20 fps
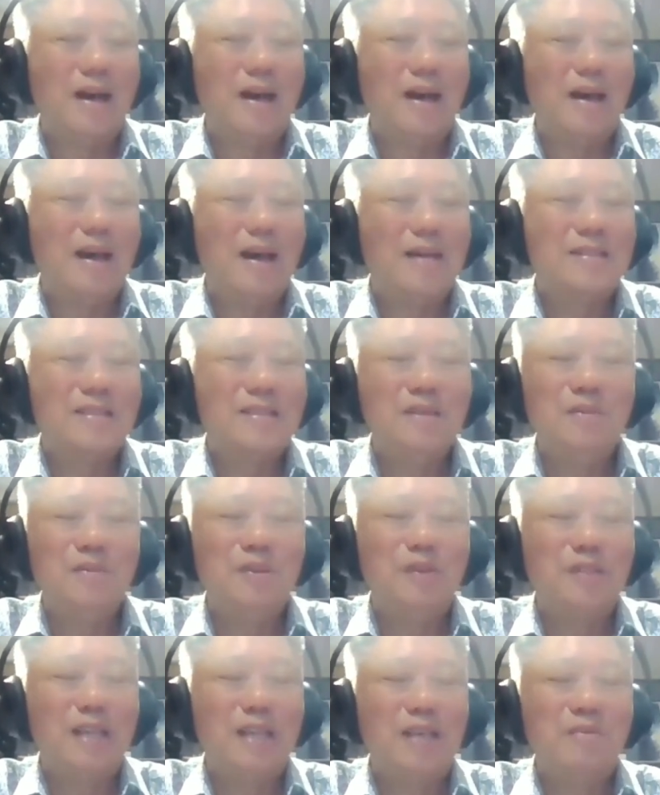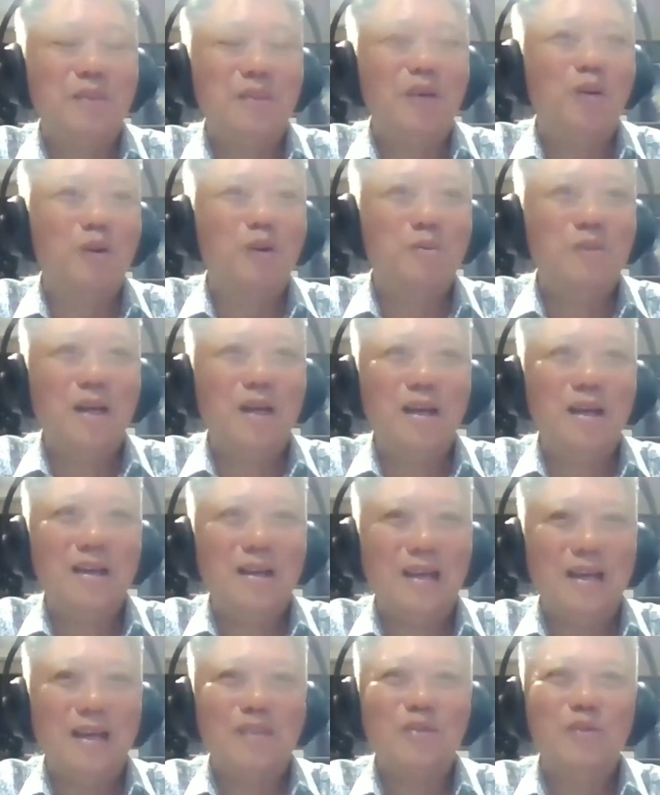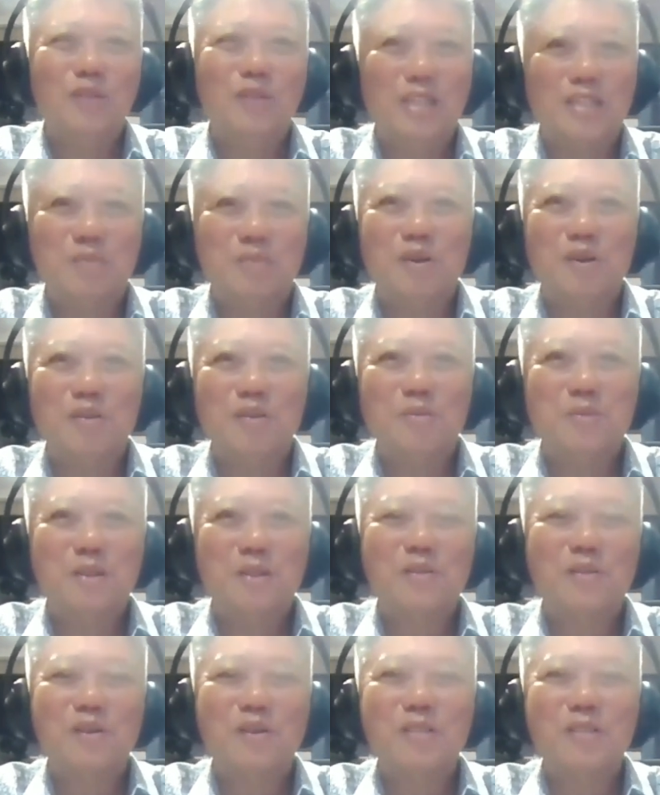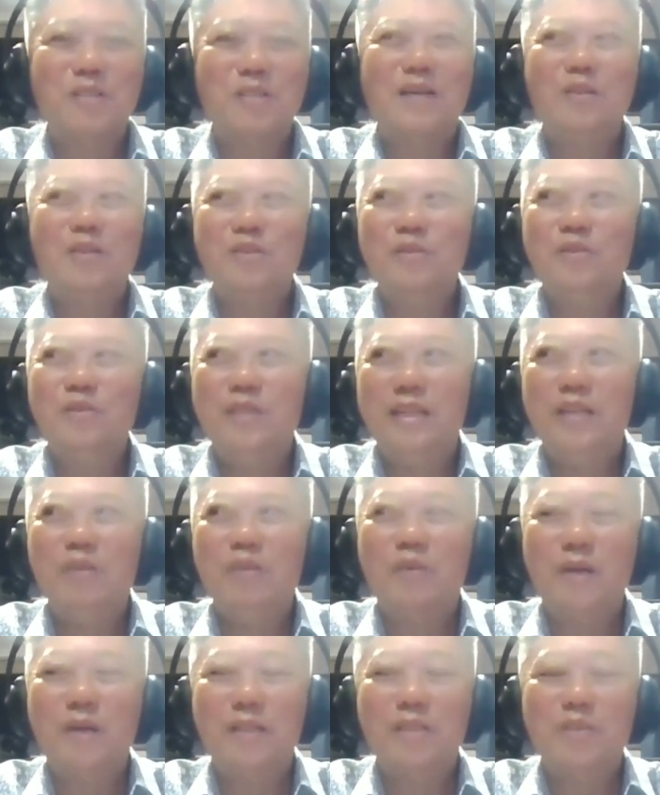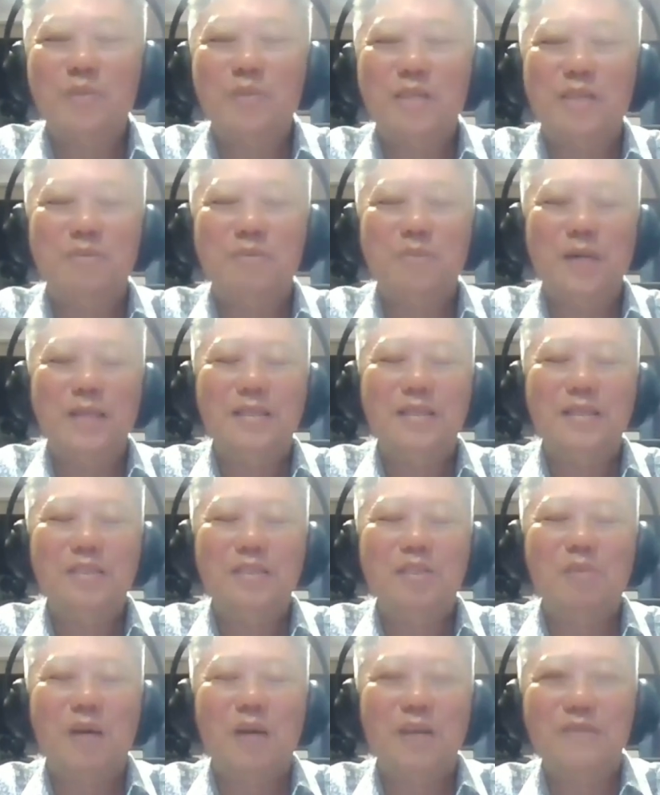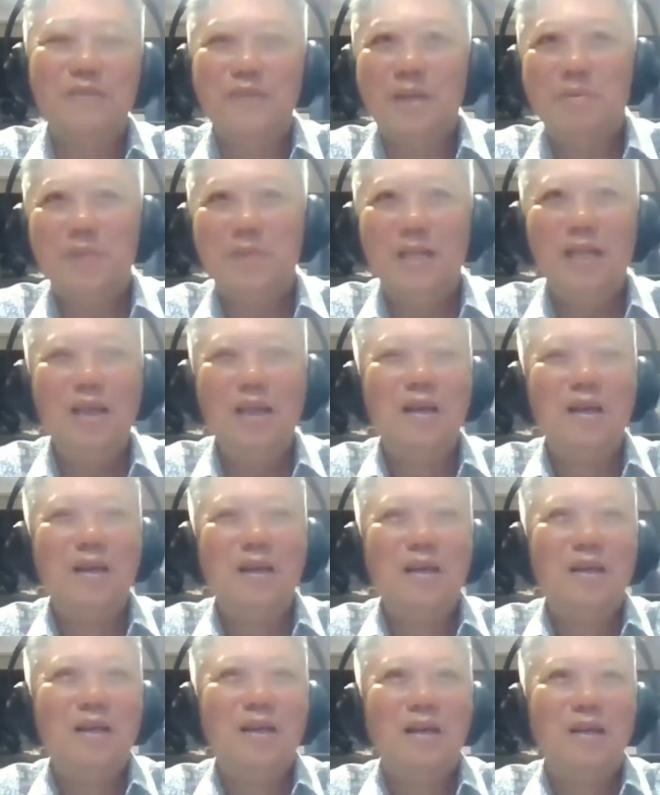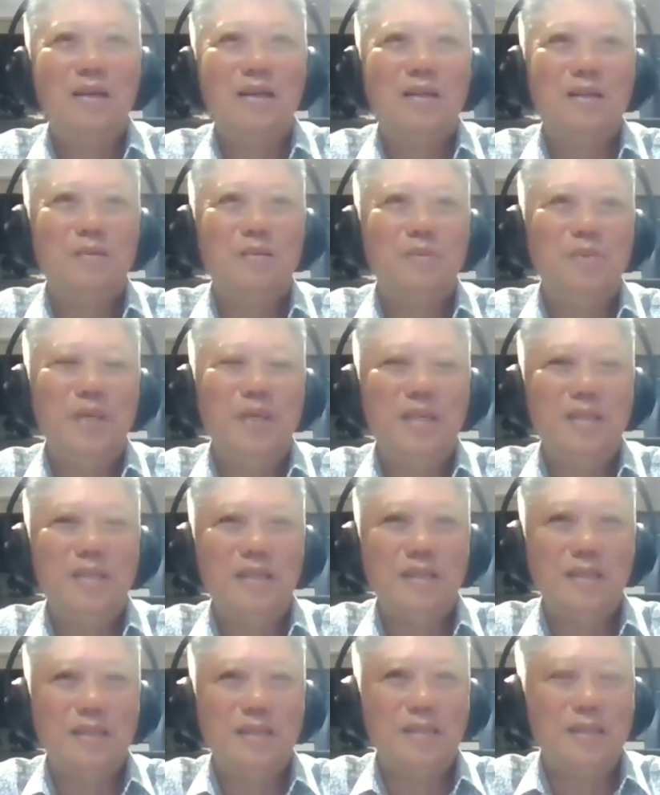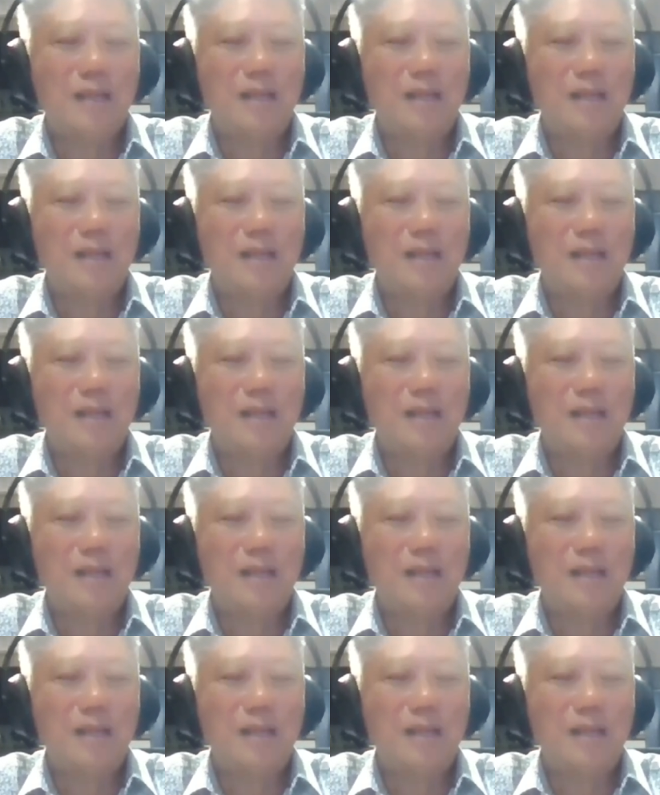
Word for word: I asked Him to take me home as soon as possible because I also didn't want to be a burden to my family, uh, be it,